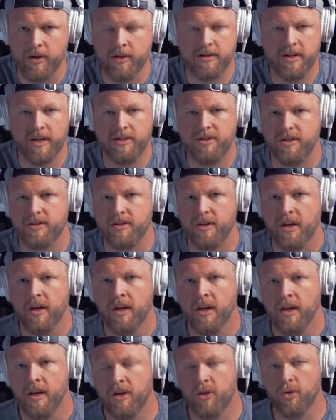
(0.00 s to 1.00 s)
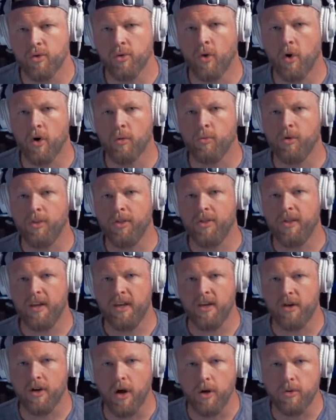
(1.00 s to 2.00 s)
Or is that just your normal
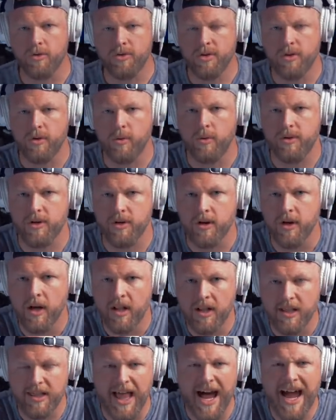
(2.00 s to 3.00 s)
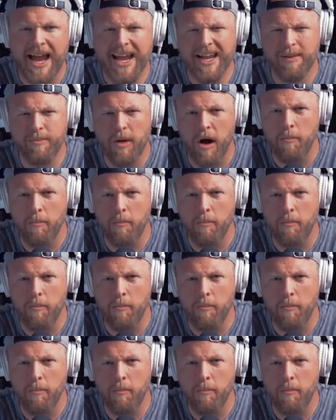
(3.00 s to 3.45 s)
thing you go to when you're lying